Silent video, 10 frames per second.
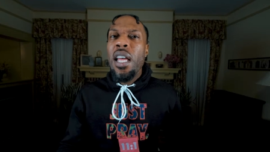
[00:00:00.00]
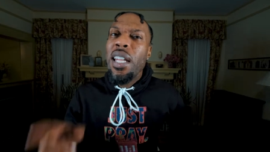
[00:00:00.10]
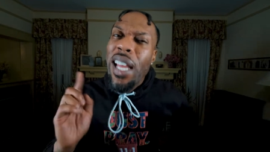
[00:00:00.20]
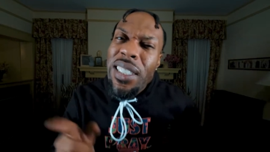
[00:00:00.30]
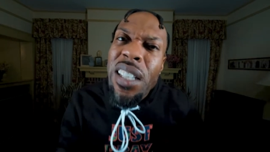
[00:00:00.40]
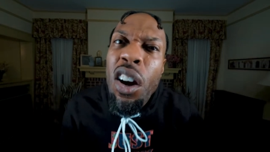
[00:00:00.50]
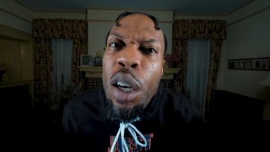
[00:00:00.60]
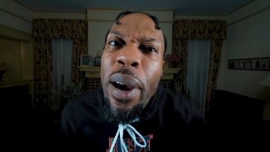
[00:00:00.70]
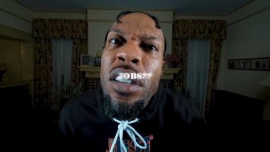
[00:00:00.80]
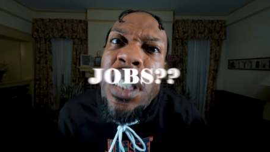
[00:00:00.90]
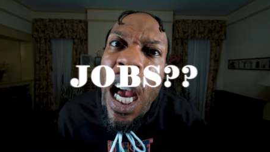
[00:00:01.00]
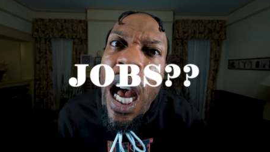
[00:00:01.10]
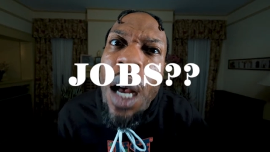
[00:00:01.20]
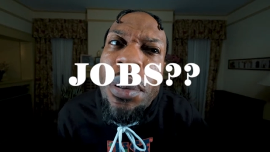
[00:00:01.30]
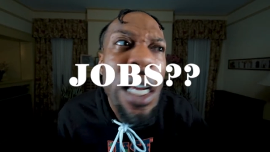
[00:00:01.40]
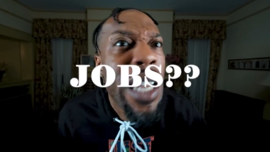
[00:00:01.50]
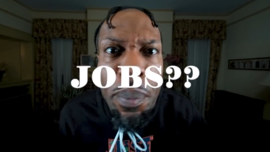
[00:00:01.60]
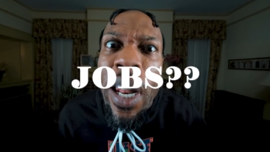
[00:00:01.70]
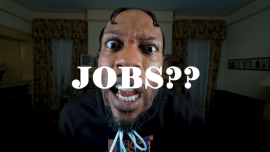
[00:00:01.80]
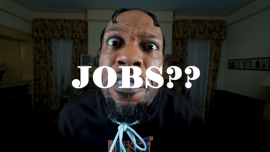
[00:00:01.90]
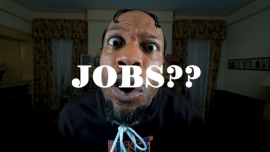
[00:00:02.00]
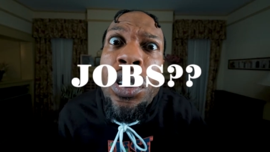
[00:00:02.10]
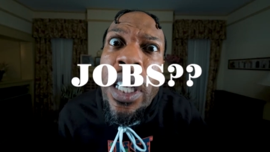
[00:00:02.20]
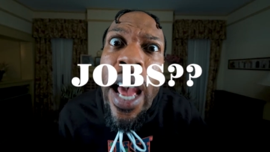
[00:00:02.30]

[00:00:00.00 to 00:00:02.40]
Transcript: Let's talk about jobs that black folks should